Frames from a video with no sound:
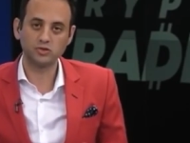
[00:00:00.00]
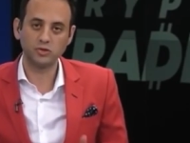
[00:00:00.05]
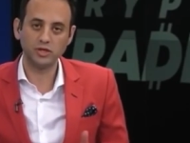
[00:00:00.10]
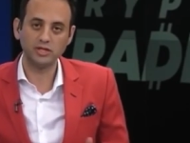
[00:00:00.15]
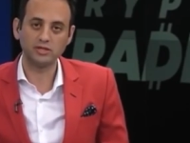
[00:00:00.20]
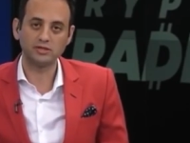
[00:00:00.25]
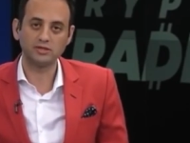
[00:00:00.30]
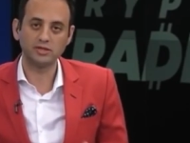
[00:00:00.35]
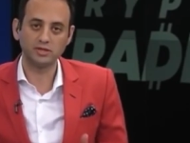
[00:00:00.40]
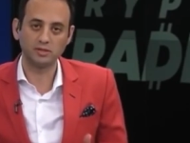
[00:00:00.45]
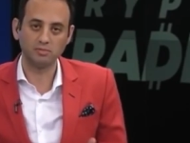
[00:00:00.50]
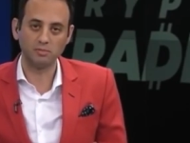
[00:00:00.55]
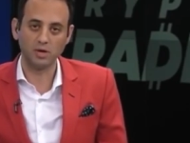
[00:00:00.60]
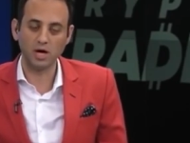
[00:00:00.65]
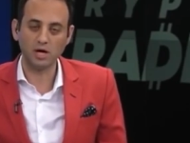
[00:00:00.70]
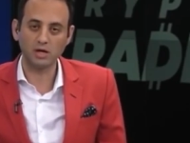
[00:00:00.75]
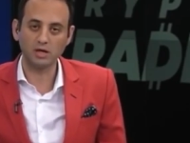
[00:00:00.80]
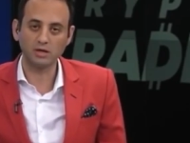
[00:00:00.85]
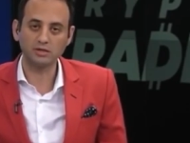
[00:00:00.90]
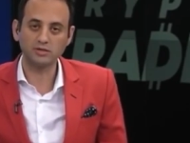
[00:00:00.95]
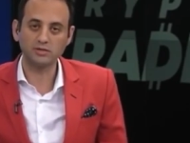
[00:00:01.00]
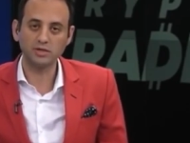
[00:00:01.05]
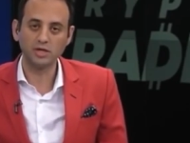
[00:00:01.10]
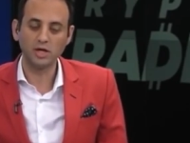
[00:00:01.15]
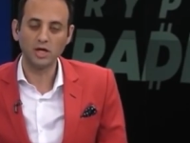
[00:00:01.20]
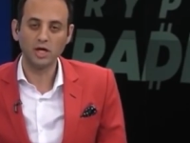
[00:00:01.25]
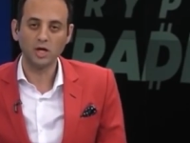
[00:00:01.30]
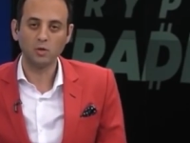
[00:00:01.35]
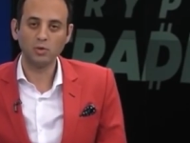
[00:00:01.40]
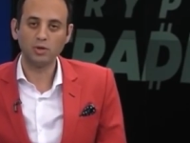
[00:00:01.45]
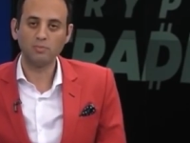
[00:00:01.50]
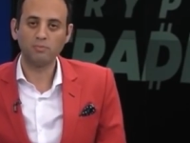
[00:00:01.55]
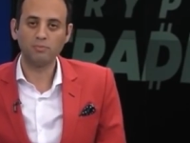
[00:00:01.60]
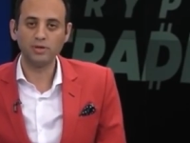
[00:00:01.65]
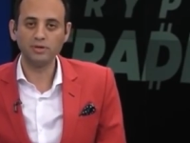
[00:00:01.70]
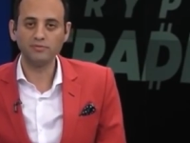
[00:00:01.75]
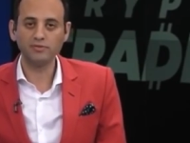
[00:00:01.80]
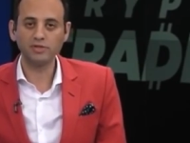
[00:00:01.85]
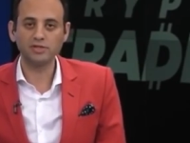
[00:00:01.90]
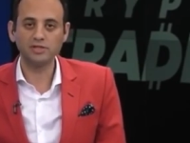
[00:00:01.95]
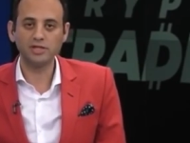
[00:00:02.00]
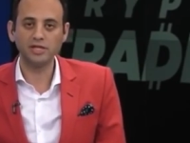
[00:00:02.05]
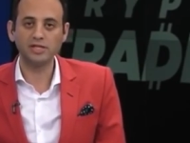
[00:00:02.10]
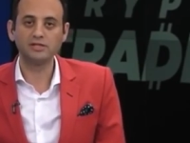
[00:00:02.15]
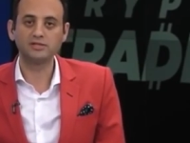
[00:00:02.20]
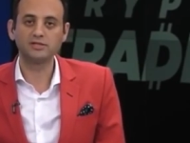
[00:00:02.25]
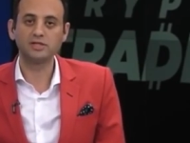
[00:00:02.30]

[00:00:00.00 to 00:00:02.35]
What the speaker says: to enter the market, where previously